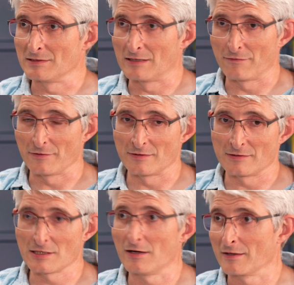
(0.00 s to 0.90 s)
different
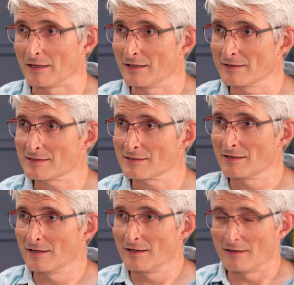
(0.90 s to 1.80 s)
targets,
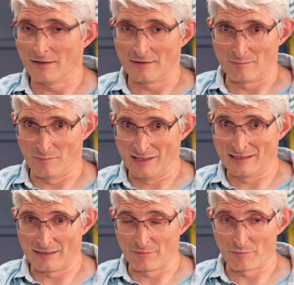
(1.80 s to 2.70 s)

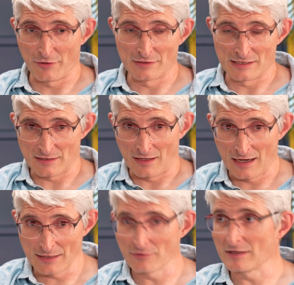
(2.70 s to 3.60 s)
these different proteins that
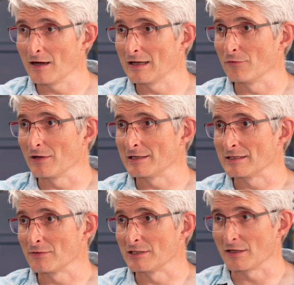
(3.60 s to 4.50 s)
are highly related
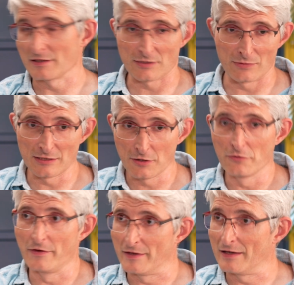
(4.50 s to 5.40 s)
to each other. So we know
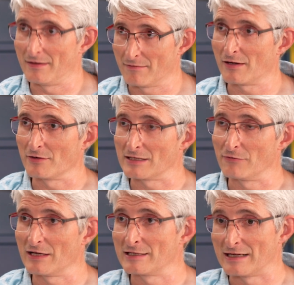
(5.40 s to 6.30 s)
that they're closely
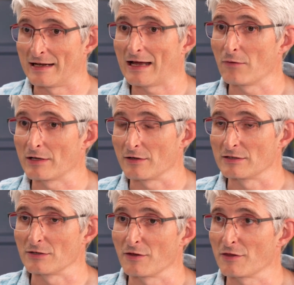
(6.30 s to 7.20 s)
related, and now we're going to
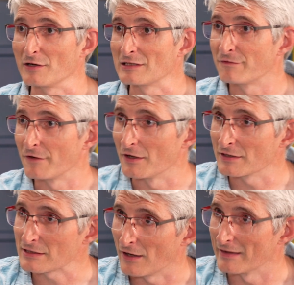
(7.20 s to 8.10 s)
do the
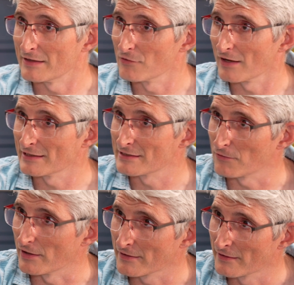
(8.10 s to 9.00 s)
31st highly related
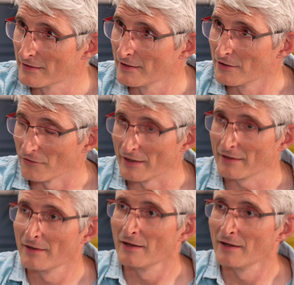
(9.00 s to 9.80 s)
one. Right?